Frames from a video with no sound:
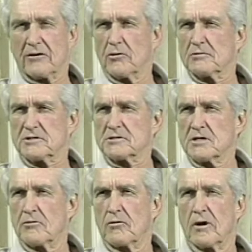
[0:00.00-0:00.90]
know, just
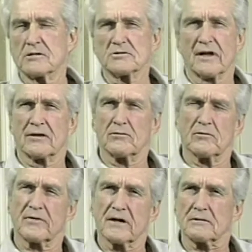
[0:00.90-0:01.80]
in rehearsal, I
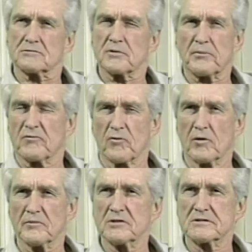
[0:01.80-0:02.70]
don't think it was a
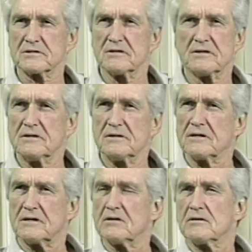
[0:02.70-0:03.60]
performance,
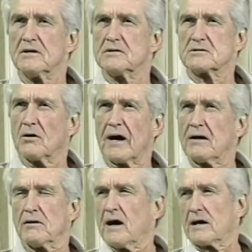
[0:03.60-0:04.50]
So
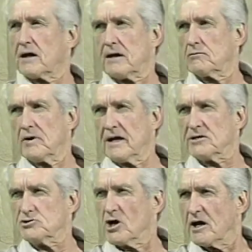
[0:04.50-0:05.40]
I can't
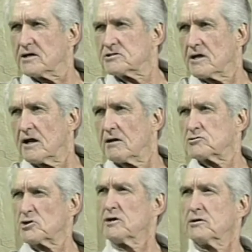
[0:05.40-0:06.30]
really judge, and I
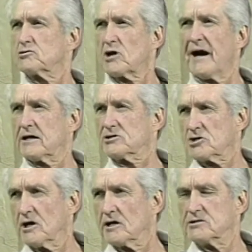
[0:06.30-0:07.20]
shouldn't try to
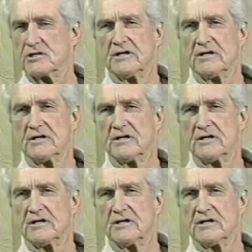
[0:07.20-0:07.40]
judge.